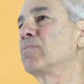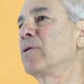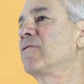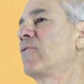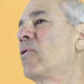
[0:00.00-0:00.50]

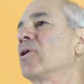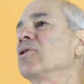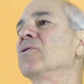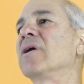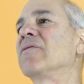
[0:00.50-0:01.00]
before
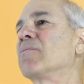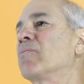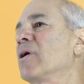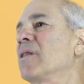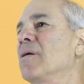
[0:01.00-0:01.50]
you even
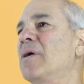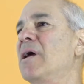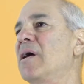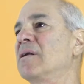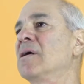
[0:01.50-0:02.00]
bring them
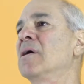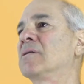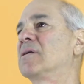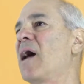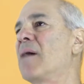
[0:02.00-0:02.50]
in
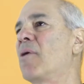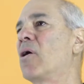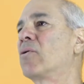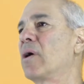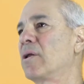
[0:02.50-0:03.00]
to
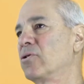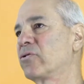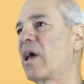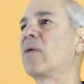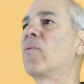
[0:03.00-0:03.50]
demo, you
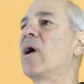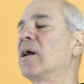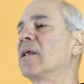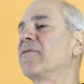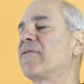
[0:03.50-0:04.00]
say, well,